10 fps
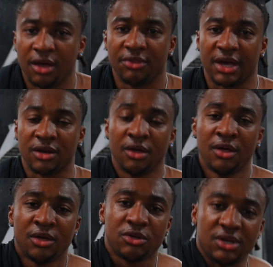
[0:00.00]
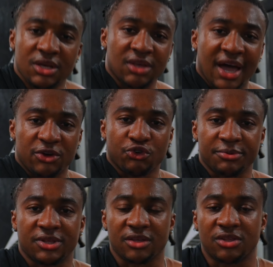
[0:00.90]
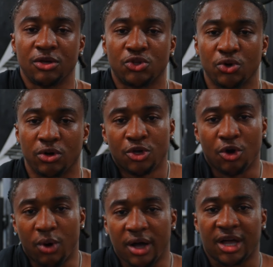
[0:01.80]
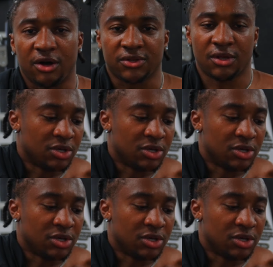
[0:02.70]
And then you need to add drop sets to your workouts.